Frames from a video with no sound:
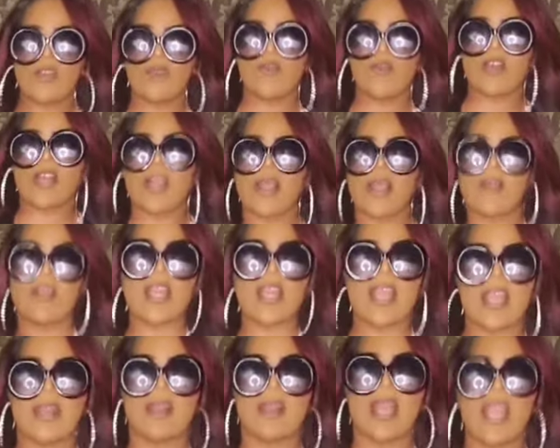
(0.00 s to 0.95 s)
ooh,
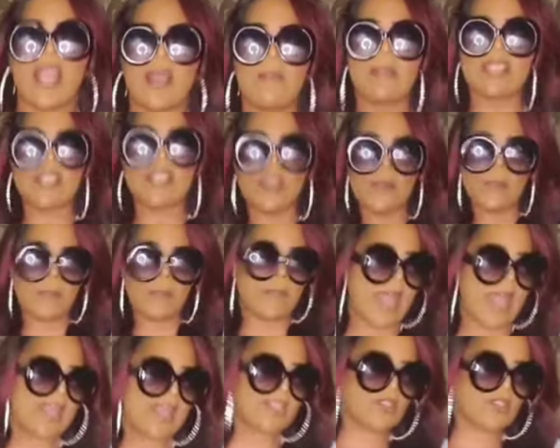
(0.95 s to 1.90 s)
And my get
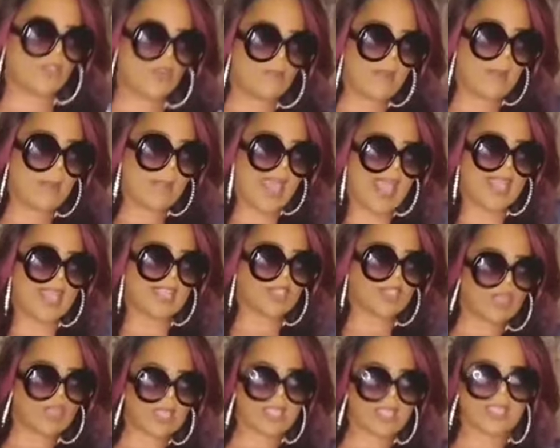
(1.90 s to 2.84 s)
back to my bag of
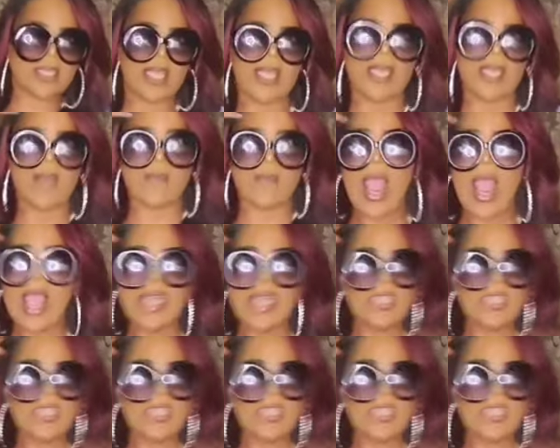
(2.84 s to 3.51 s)
tricks and i